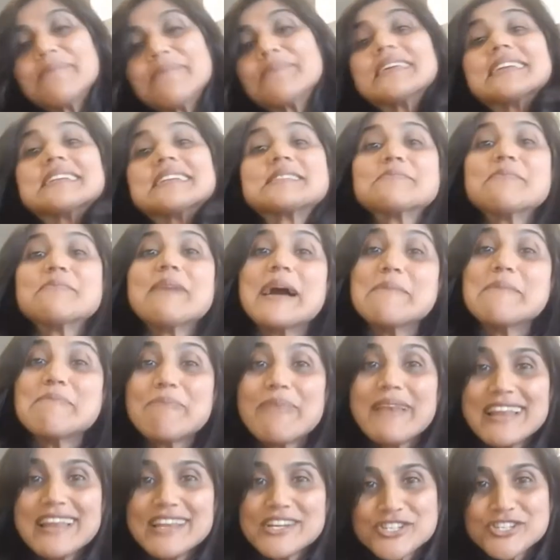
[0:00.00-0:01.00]
It is my
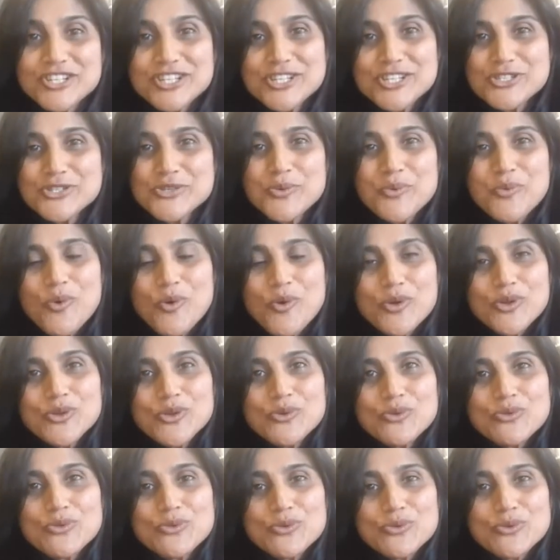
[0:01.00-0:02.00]
pleasure to walk
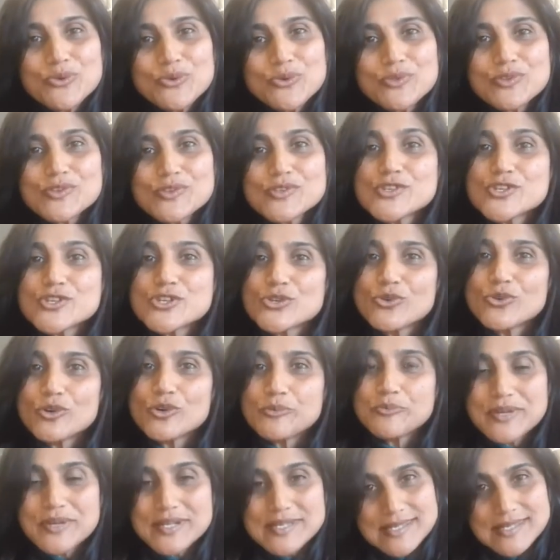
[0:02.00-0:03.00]
you through this
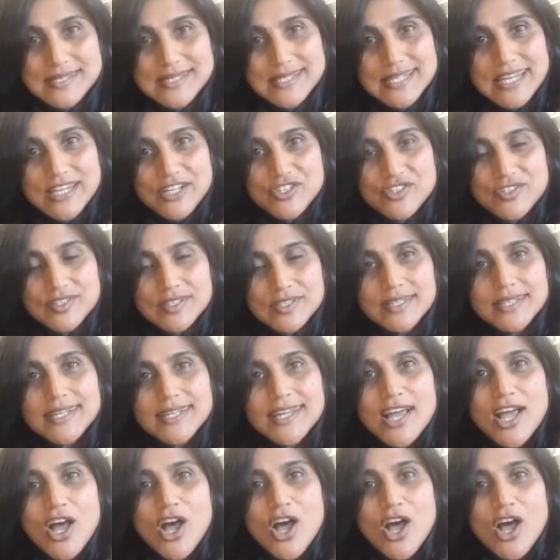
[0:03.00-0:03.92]
short presentation